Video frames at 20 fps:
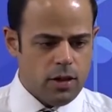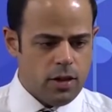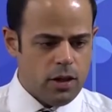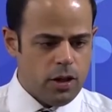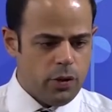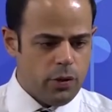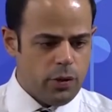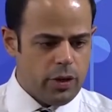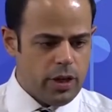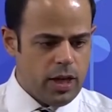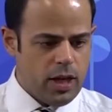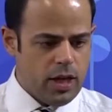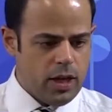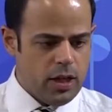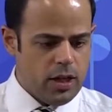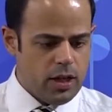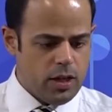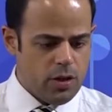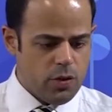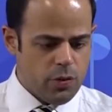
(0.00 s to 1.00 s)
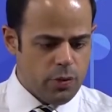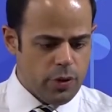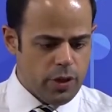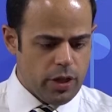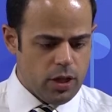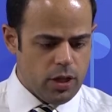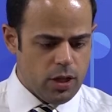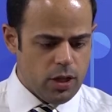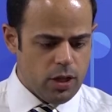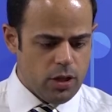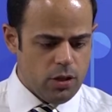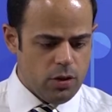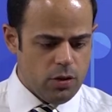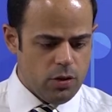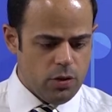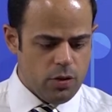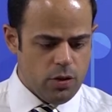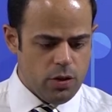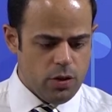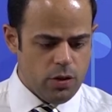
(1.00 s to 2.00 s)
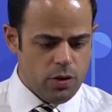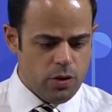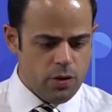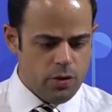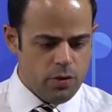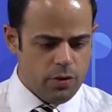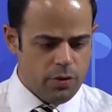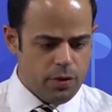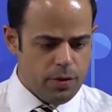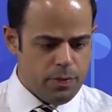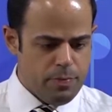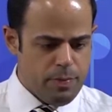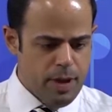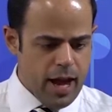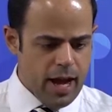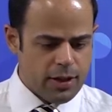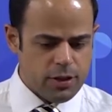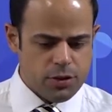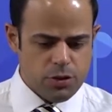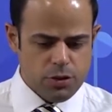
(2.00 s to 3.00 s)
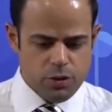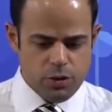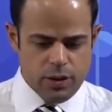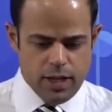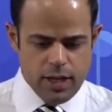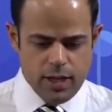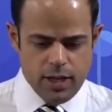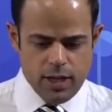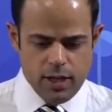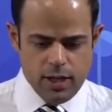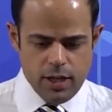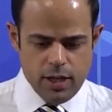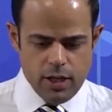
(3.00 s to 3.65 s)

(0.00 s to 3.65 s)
Okay, here we go. Back to the